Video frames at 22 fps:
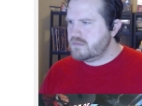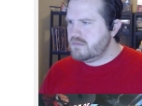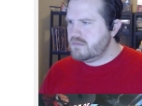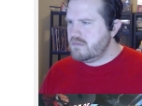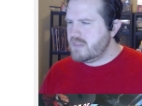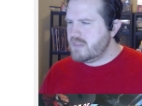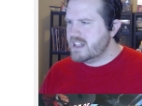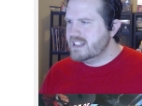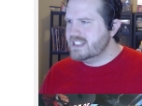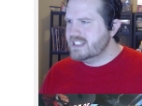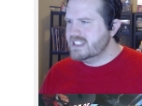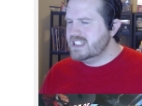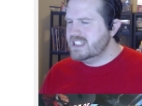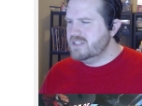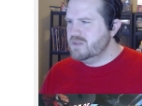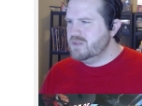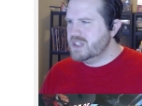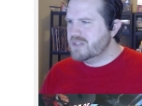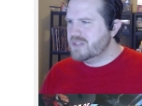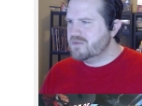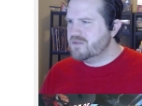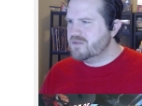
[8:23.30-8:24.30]
let's see if
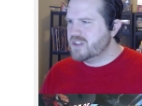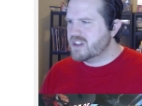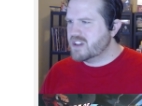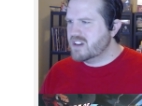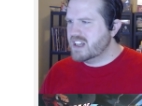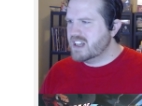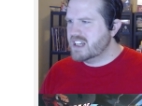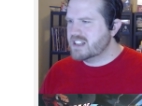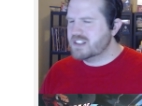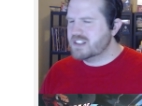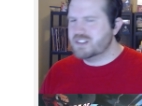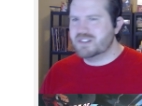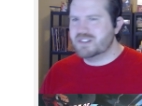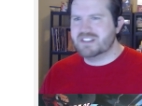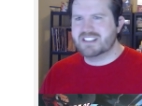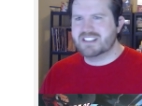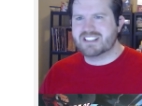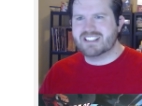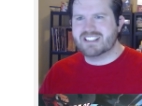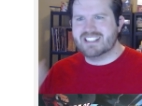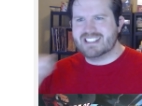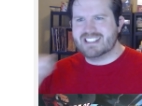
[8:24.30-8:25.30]
we can figure out how to do
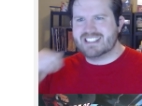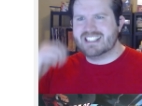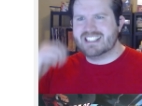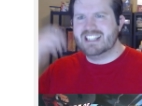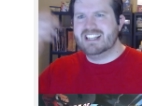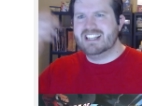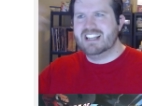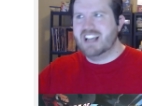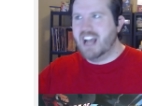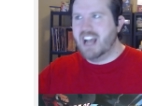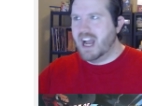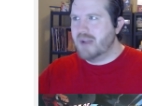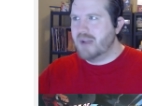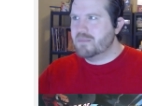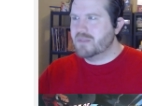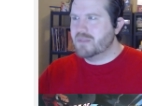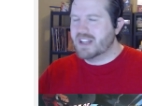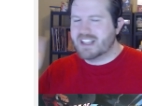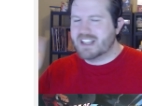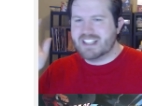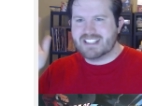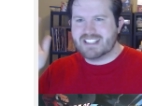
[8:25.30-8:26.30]
this, because I'm,
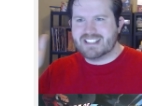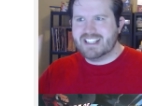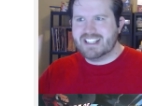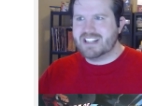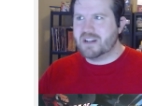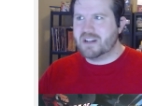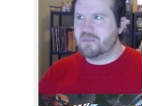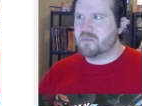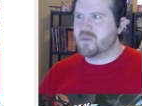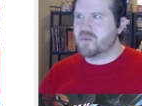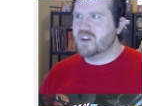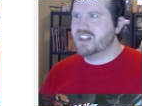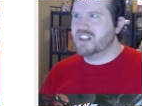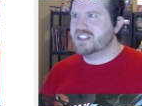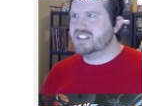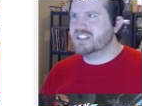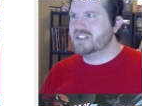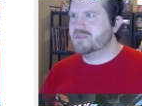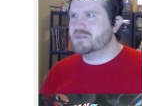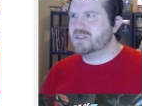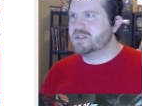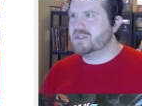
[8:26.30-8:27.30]
like I said, I'm
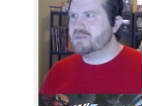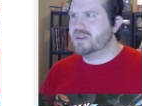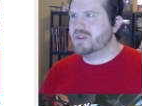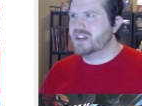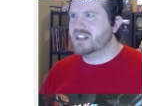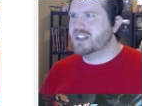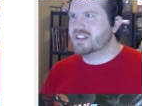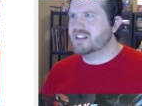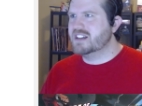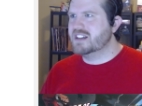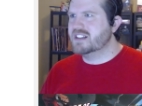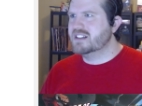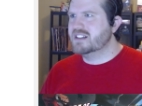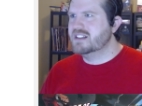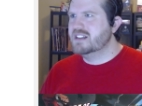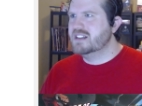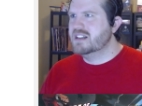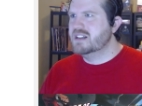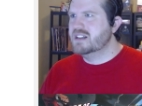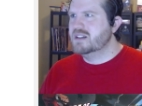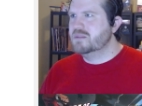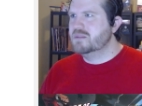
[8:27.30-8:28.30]
rusty with Python,
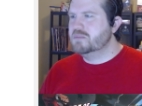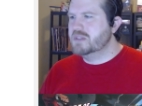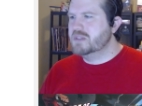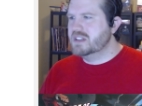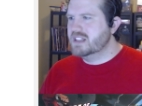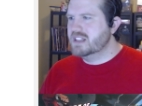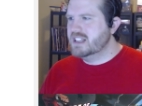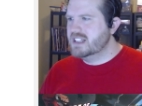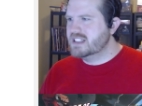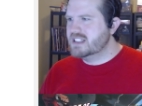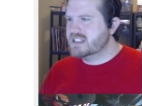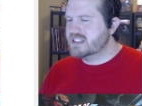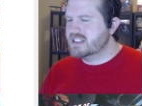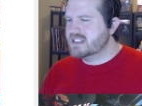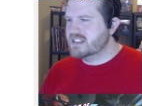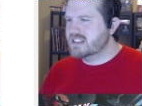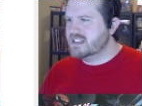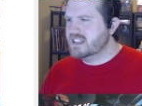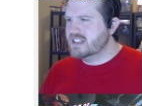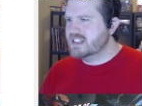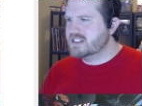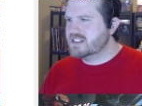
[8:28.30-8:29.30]
but let's
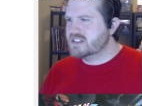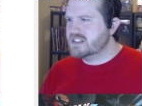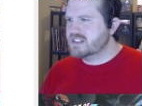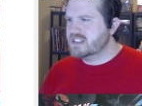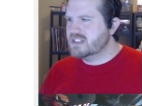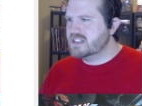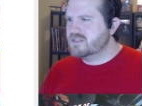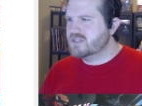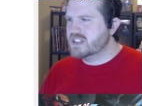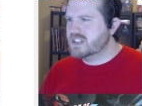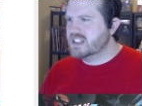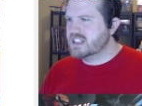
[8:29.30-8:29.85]
see if we can